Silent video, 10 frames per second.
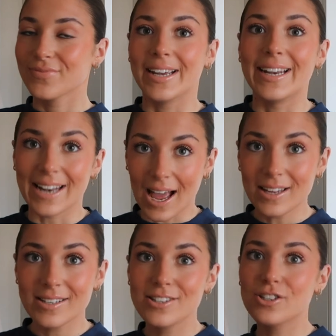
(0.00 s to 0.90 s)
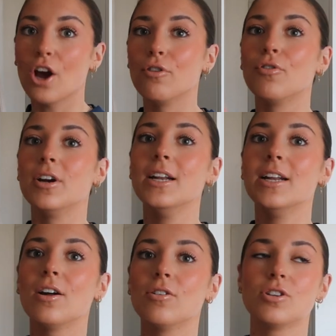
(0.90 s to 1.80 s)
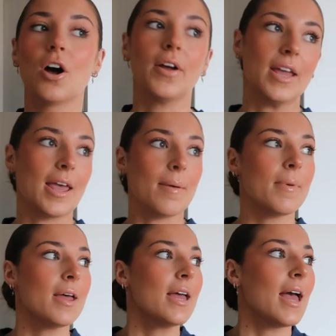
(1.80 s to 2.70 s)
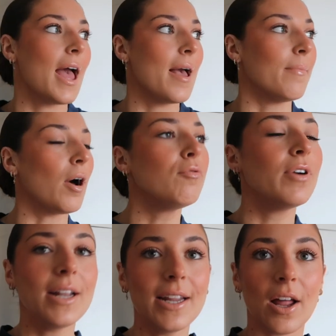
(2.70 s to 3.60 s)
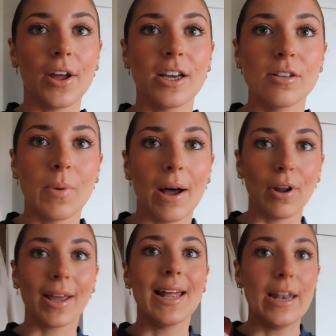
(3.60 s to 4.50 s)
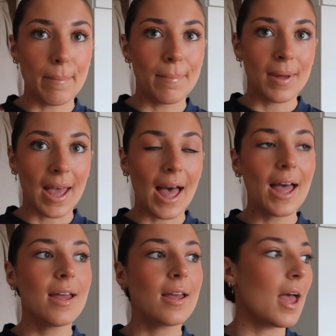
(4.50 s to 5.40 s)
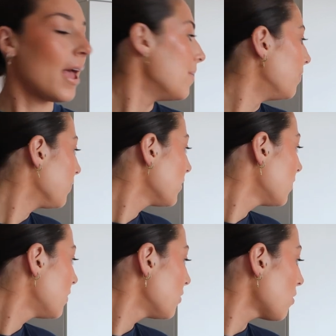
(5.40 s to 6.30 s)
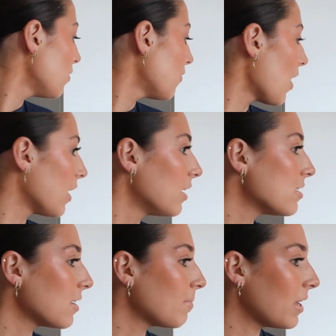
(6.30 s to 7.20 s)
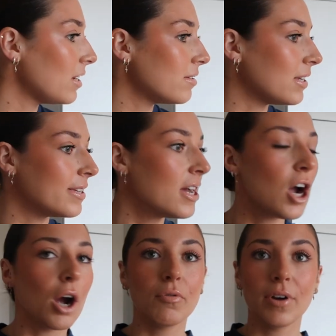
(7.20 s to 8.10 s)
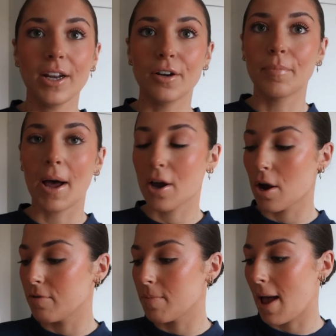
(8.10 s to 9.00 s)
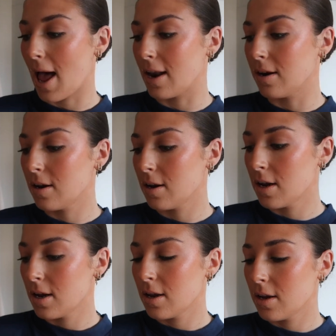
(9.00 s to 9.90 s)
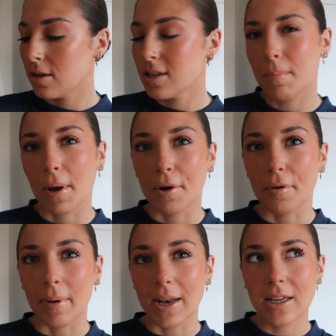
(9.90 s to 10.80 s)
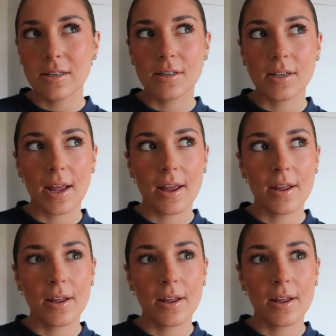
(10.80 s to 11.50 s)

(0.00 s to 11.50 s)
It lasts a really long time. I really like as well, like Olympia. Sorry, Frank, is that making you sneeze? I really love Paco Rabanne. Is that Paco Rabanne? It is, isn't it?